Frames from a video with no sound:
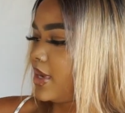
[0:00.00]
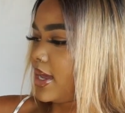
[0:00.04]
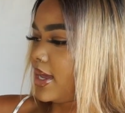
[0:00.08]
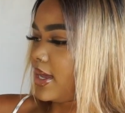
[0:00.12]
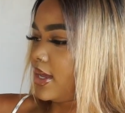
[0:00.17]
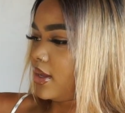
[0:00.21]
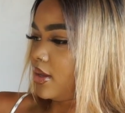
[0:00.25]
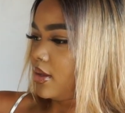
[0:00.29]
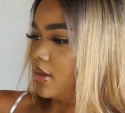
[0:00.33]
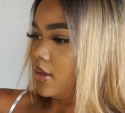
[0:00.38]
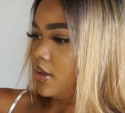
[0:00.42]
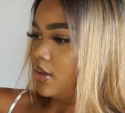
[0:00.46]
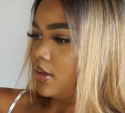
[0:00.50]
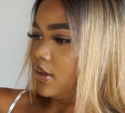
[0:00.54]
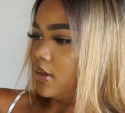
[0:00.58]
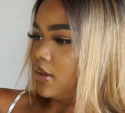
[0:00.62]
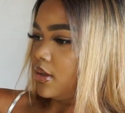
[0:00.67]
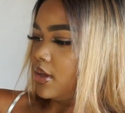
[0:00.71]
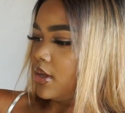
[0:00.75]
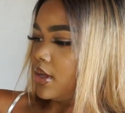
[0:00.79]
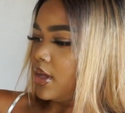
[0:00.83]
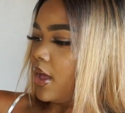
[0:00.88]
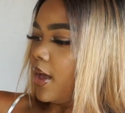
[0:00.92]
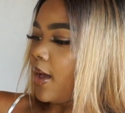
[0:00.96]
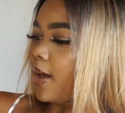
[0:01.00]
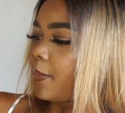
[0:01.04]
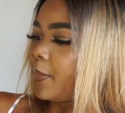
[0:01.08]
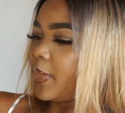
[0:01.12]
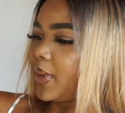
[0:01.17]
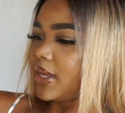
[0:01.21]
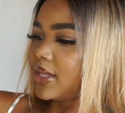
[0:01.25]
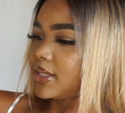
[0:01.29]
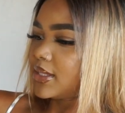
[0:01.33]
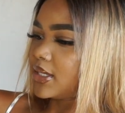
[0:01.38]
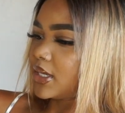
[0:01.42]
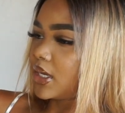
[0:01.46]
like. A
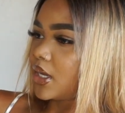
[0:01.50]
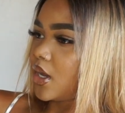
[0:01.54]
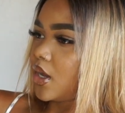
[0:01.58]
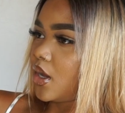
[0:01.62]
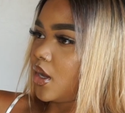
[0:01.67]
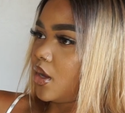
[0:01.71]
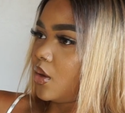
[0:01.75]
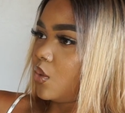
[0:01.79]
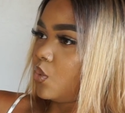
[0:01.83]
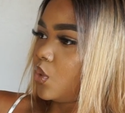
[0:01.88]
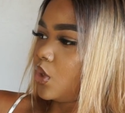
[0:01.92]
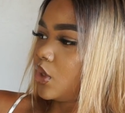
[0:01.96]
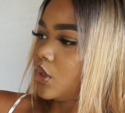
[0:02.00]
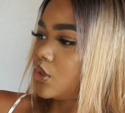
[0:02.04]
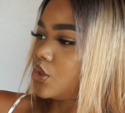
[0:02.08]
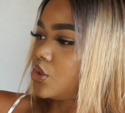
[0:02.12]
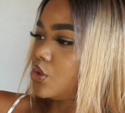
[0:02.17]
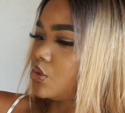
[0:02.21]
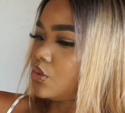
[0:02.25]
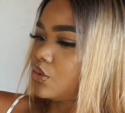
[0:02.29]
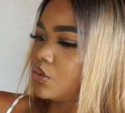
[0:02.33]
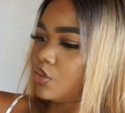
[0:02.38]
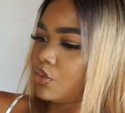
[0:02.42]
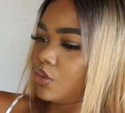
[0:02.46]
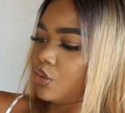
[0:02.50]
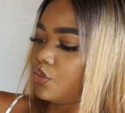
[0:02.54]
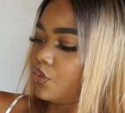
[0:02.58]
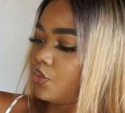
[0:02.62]
pentagon, one, two,